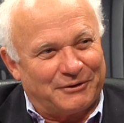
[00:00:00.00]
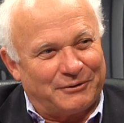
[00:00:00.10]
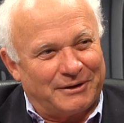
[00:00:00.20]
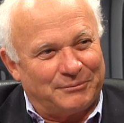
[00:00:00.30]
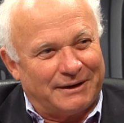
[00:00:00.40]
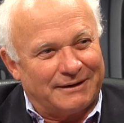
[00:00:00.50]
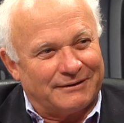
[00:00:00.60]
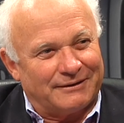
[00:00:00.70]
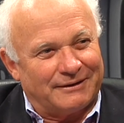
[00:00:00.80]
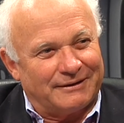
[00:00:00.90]
I read about
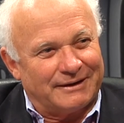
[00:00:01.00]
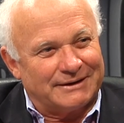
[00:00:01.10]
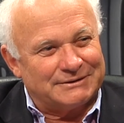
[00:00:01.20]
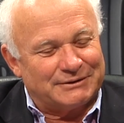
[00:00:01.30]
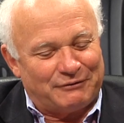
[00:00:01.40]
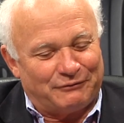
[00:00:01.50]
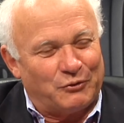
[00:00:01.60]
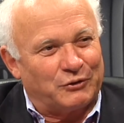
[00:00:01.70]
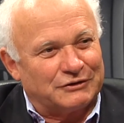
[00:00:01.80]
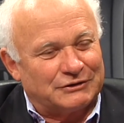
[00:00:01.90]
it, and
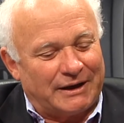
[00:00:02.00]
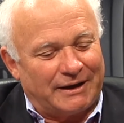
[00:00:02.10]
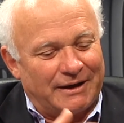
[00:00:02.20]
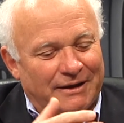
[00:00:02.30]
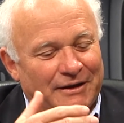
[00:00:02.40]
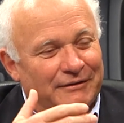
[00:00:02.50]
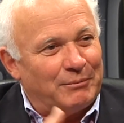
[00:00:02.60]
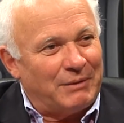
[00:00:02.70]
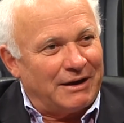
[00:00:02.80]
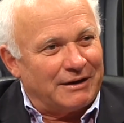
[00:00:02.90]
Ford are saying,
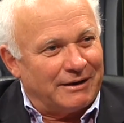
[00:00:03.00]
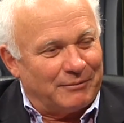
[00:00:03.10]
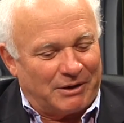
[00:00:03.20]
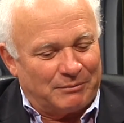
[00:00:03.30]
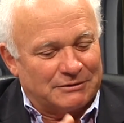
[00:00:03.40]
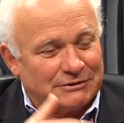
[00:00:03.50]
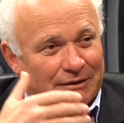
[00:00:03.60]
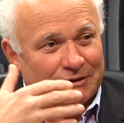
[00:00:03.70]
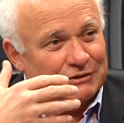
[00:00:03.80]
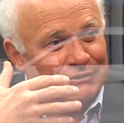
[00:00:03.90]
their marketing people are
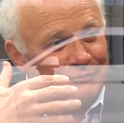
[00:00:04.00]
saying this